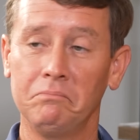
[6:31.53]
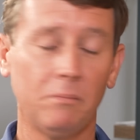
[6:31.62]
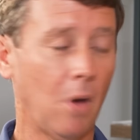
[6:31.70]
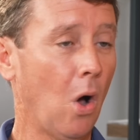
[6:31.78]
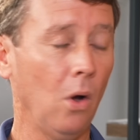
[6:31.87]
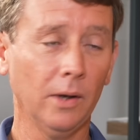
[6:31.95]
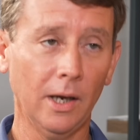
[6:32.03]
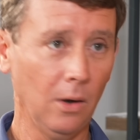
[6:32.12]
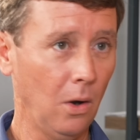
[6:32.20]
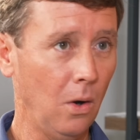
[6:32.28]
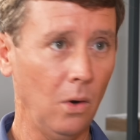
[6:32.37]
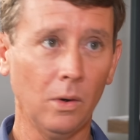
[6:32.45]
all day
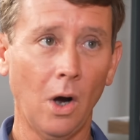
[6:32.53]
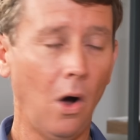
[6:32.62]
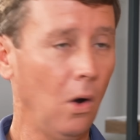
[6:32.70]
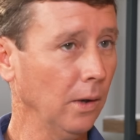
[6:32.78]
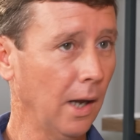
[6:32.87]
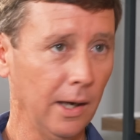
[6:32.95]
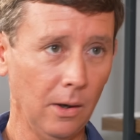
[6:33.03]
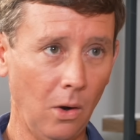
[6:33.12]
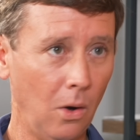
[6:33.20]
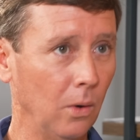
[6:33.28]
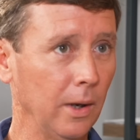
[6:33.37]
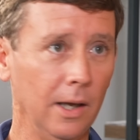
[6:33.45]
long, all night
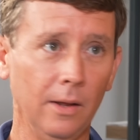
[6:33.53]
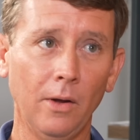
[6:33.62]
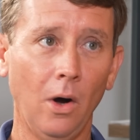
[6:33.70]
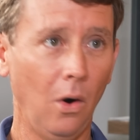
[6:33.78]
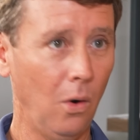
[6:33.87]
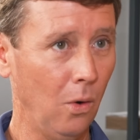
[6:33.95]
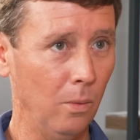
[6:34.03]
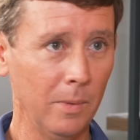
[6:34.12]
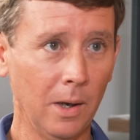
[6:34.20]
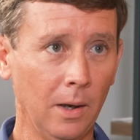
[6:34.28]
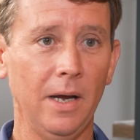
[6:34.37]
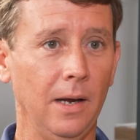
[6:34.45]
long in the home,
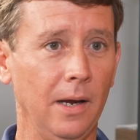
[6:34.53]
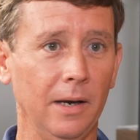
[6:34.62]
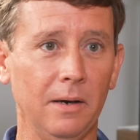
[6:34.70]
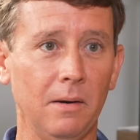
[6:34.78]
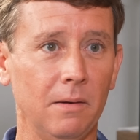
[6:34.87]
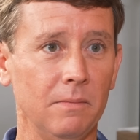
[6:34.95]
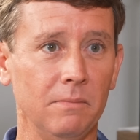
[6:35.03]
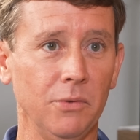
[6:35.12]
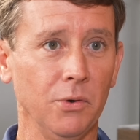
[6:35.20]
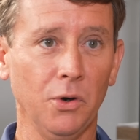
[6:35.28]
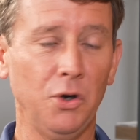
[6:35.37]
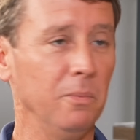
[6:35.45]
and
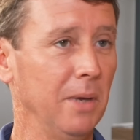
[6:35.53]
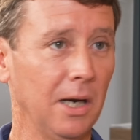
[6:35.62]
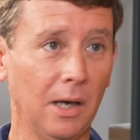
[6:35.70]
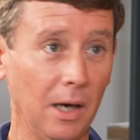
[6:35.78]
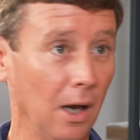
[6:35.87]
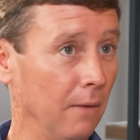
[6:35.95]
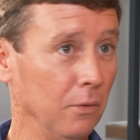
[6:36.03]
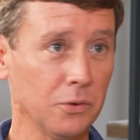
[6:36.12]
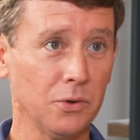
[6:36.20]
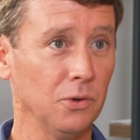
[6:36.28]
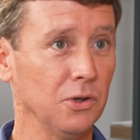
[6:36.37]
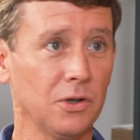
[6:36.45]
your humidity
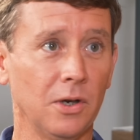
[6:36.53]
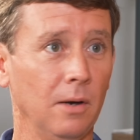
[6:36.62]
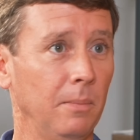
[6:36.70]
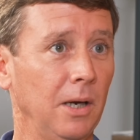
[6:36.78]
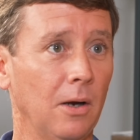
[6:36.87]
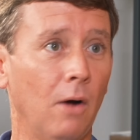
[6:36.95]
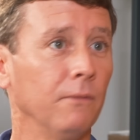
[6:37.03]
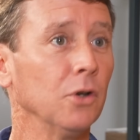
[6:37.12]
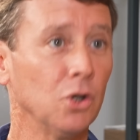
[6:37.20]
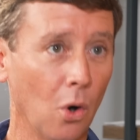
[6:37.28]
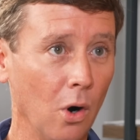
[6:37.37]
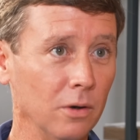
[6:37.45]
levels are just going to be off the
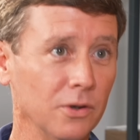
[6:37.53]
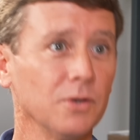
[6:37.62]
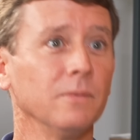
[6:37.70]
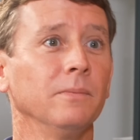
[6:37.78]
charts.